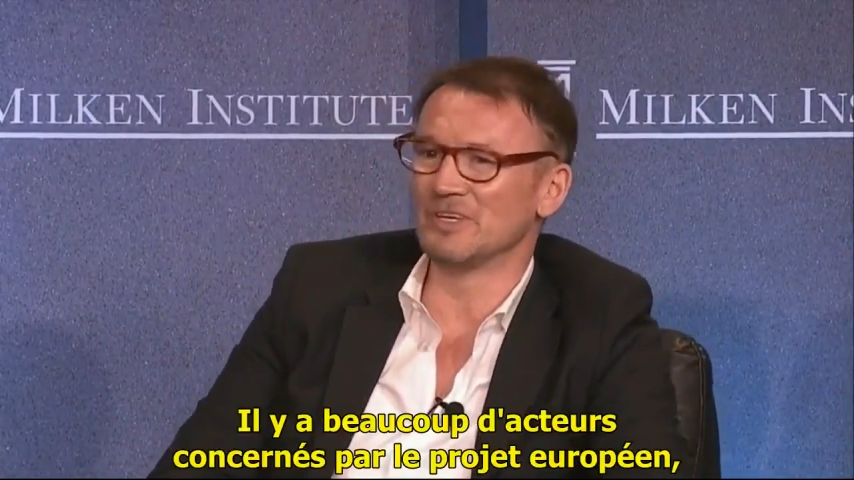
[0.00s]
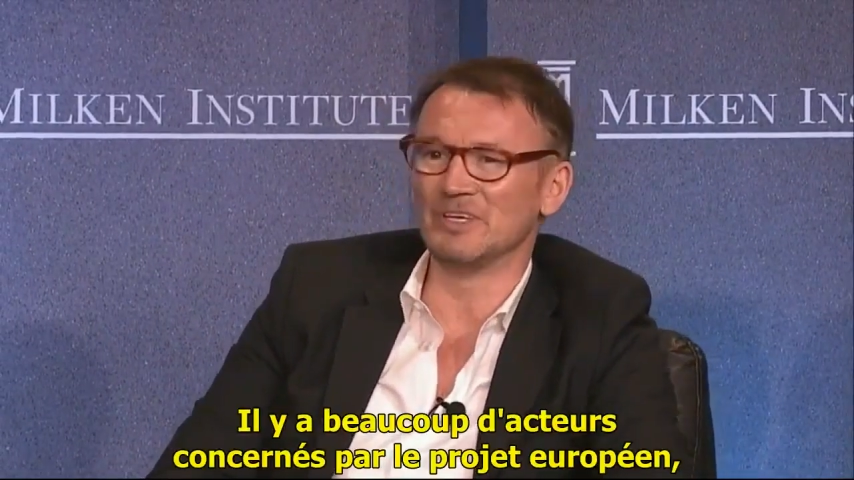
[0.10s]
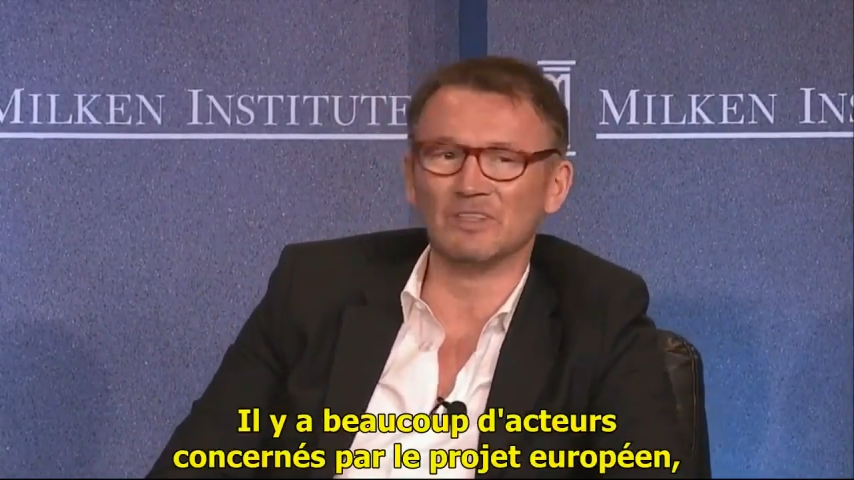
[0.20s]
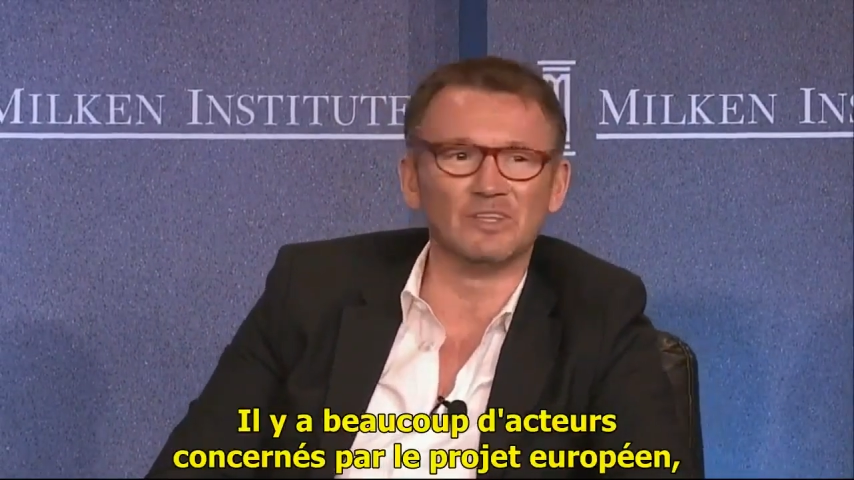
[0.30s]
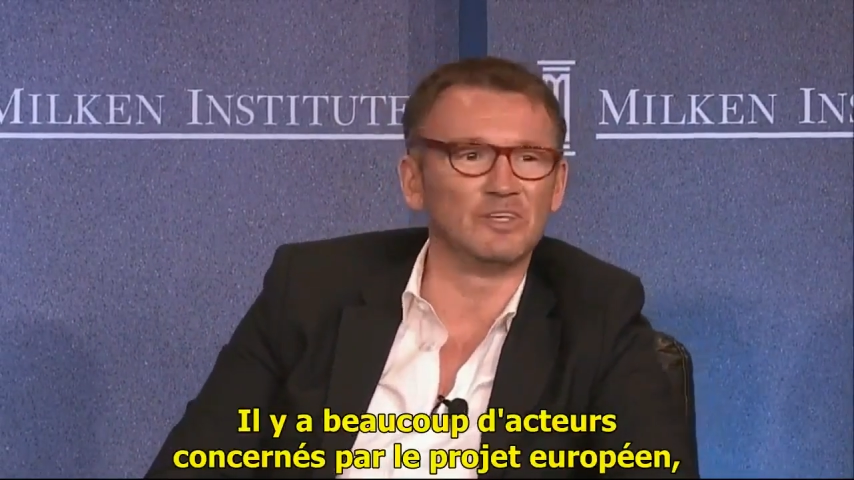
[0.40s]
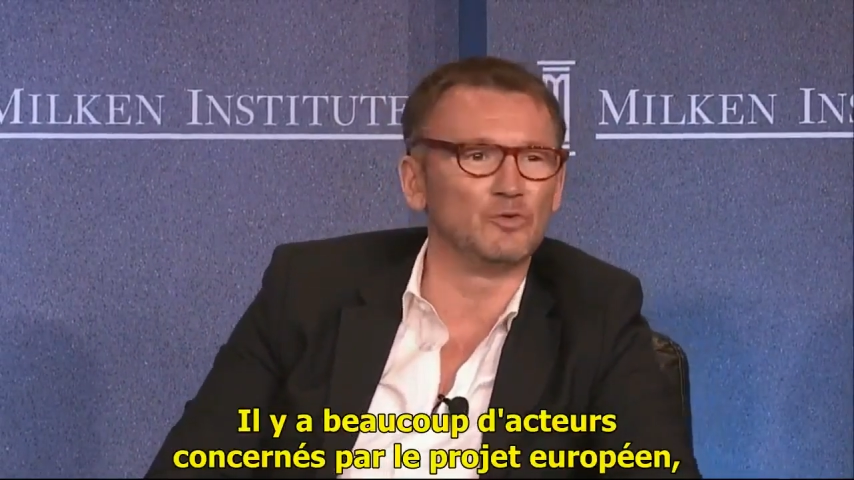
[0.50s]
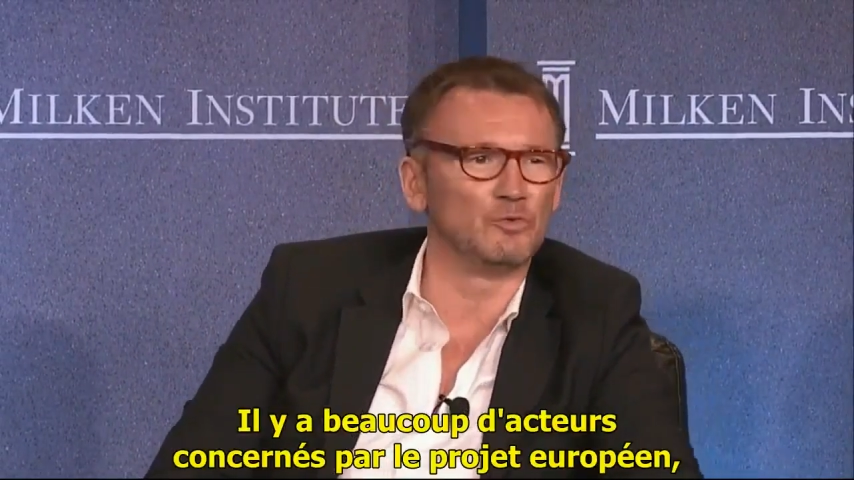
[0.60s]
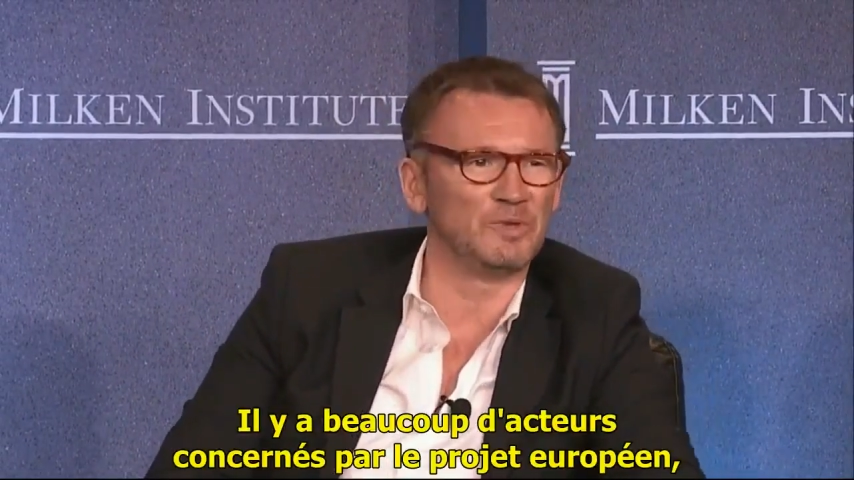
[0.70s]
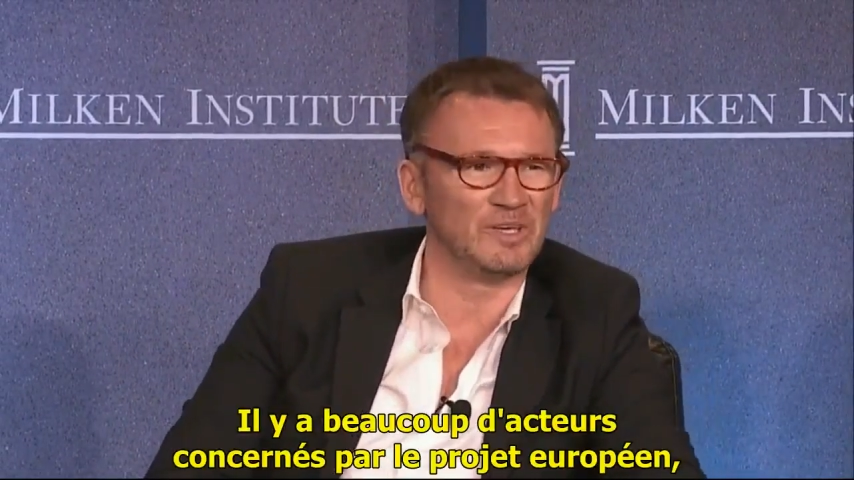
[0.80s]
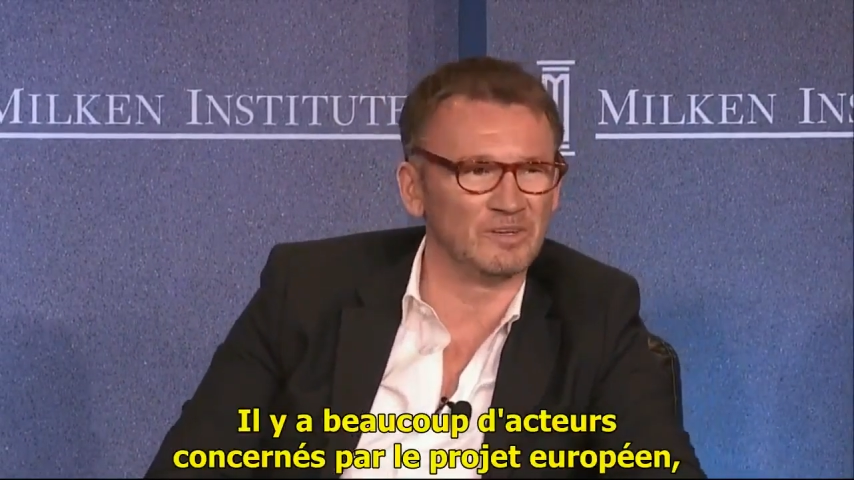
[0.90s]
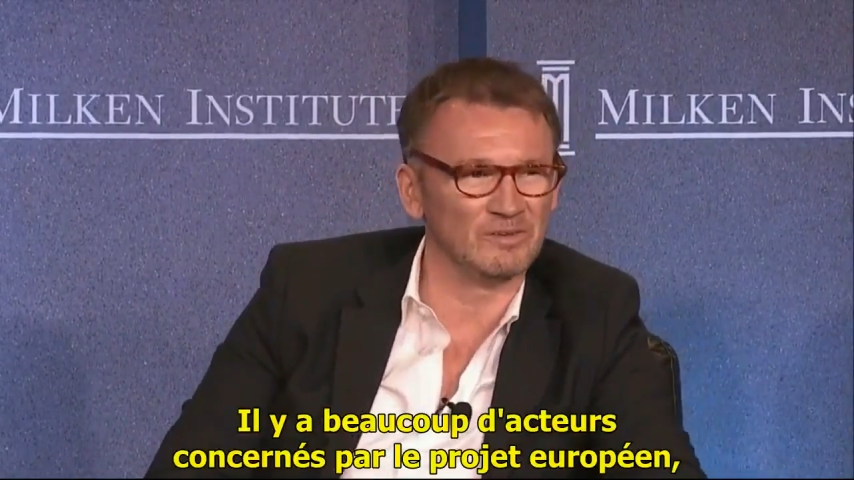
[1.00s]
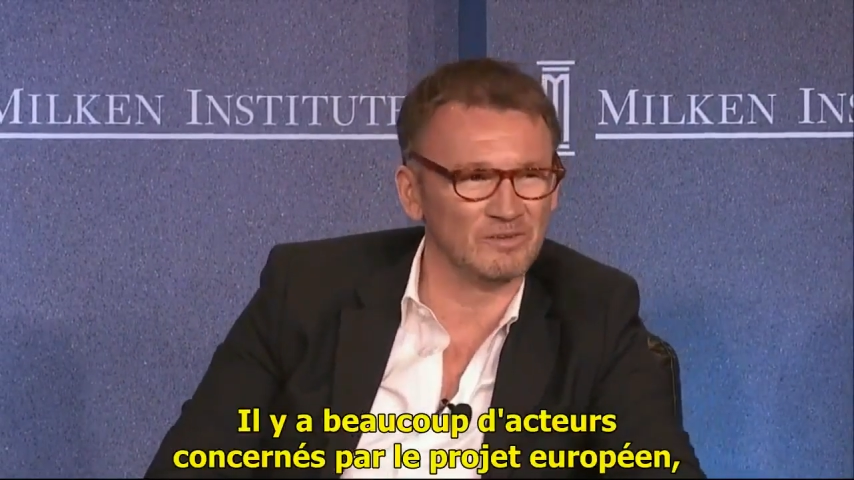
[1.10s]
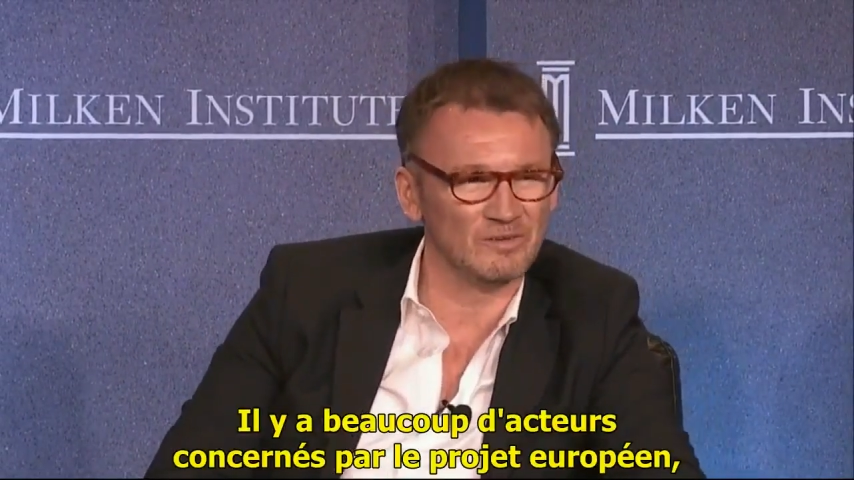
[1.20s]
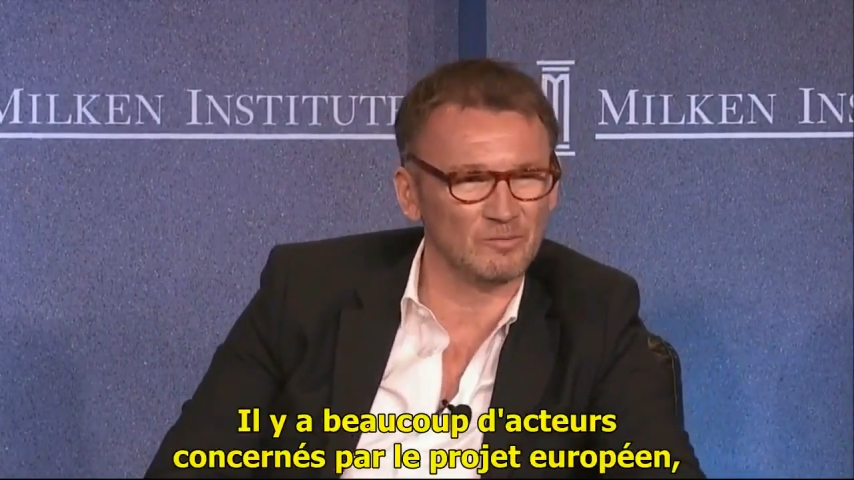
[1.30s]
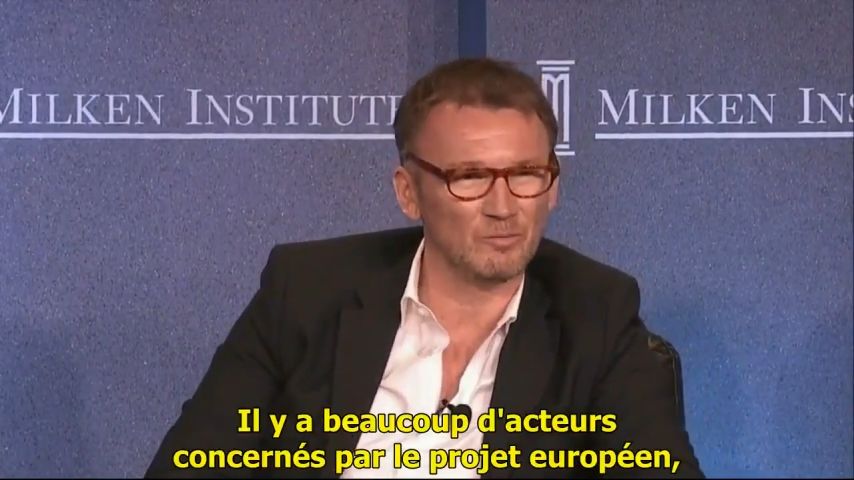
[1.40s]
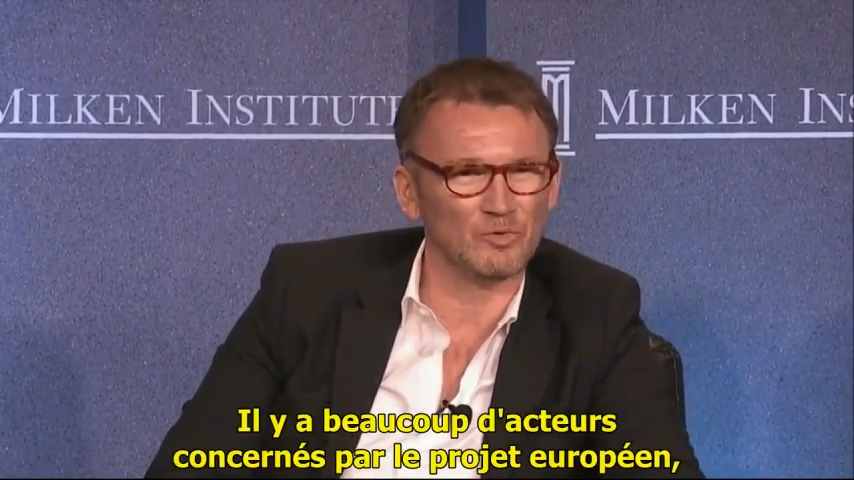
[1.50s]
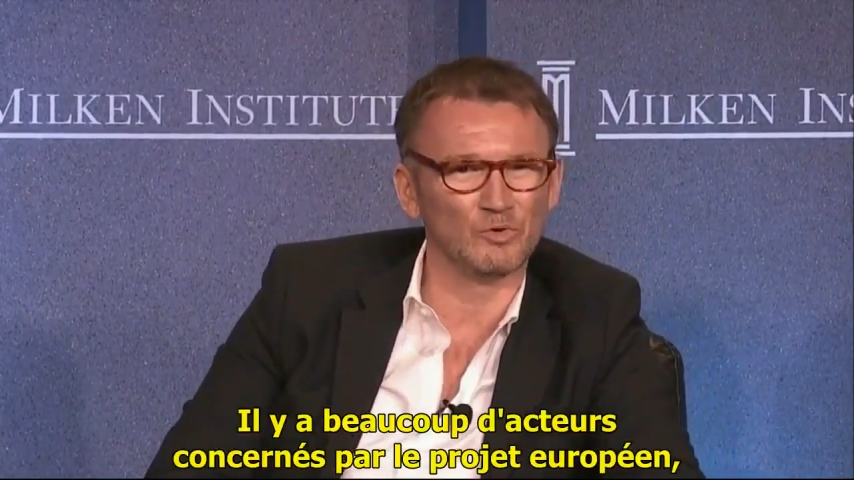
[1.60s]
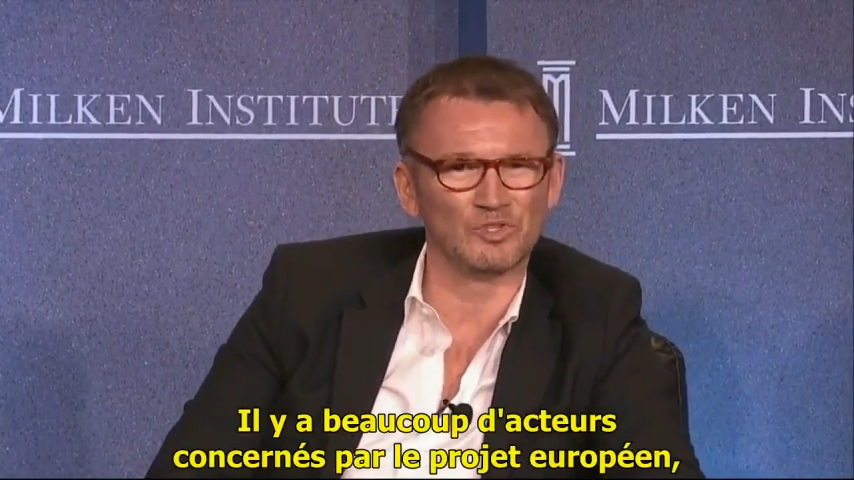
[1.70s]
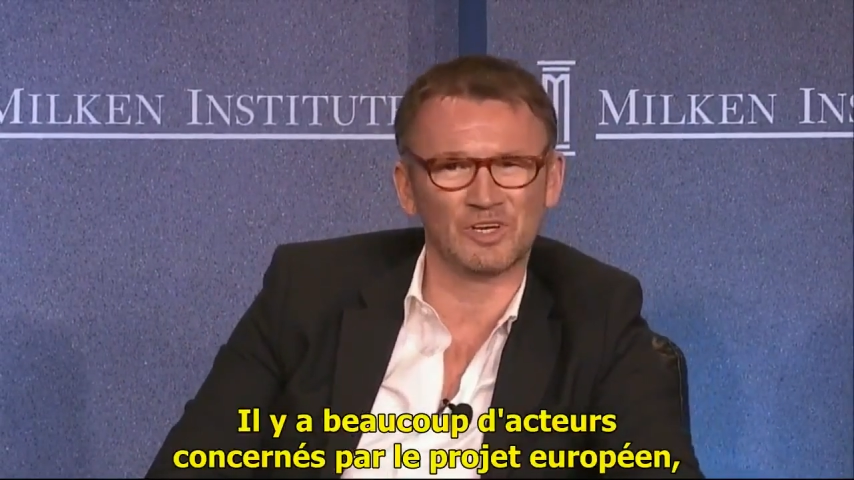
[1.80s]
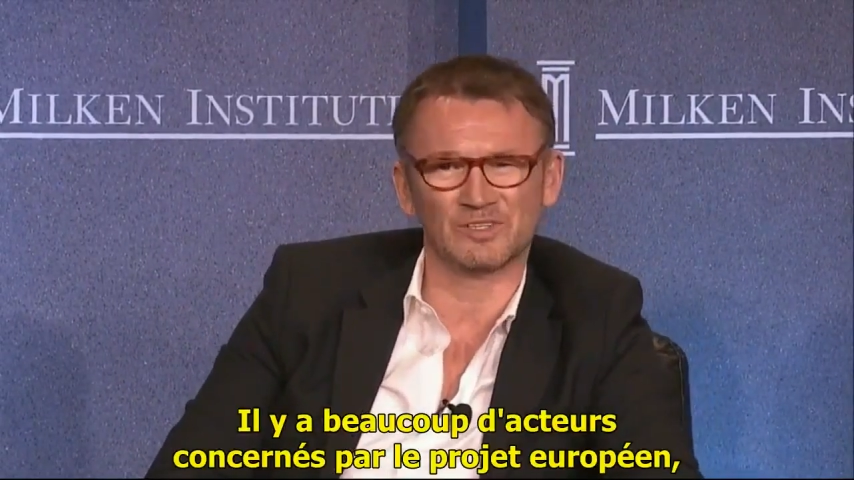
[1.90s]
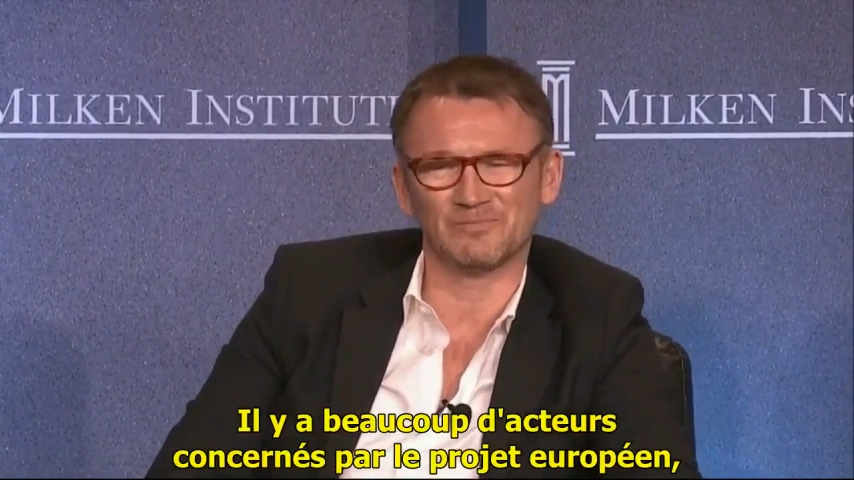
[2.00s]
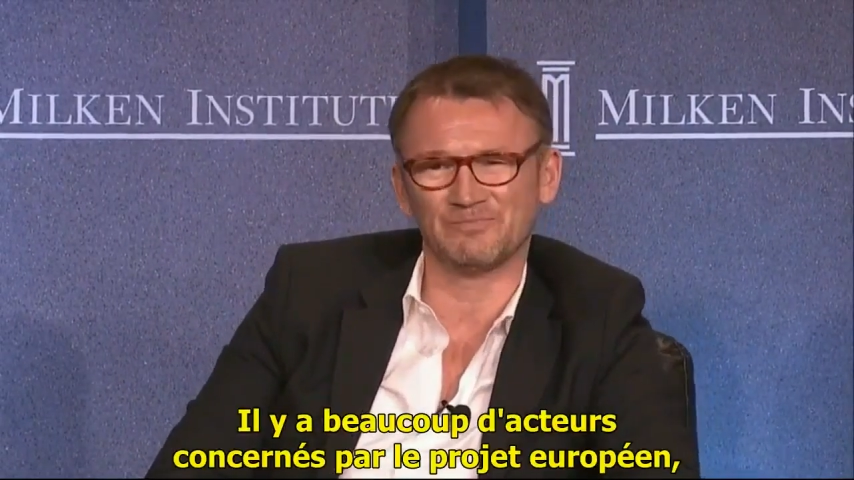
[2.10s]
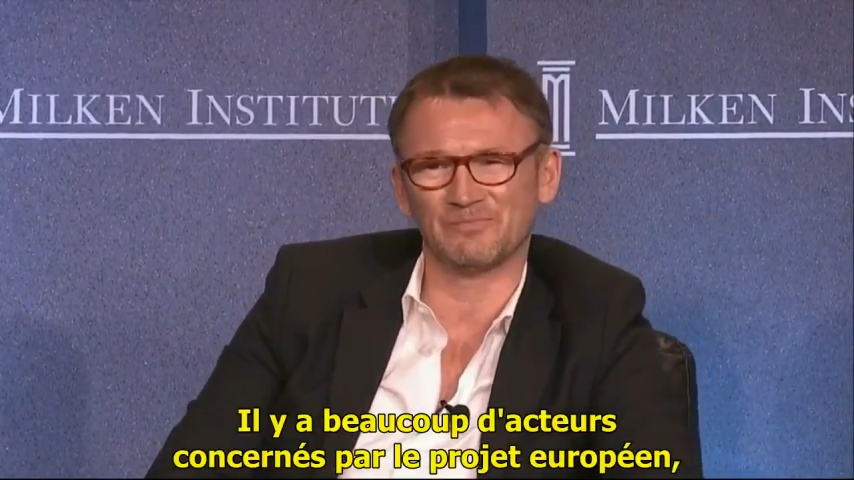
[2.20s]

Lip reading: in the European project.